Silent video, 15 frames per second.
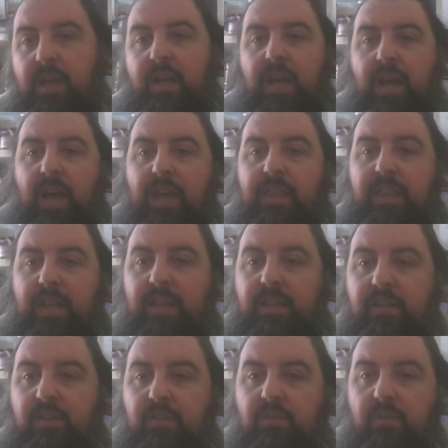And
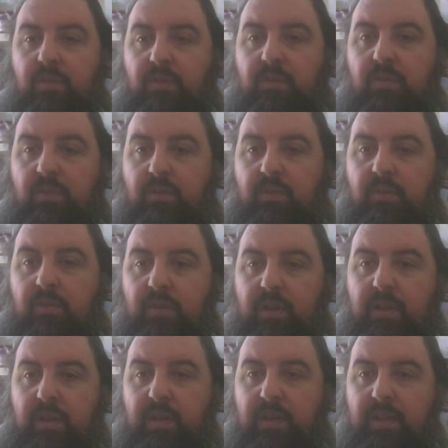then you're
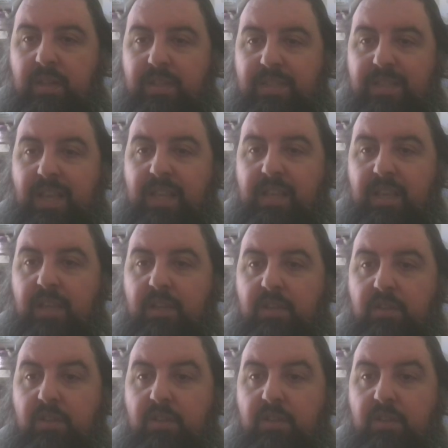ascending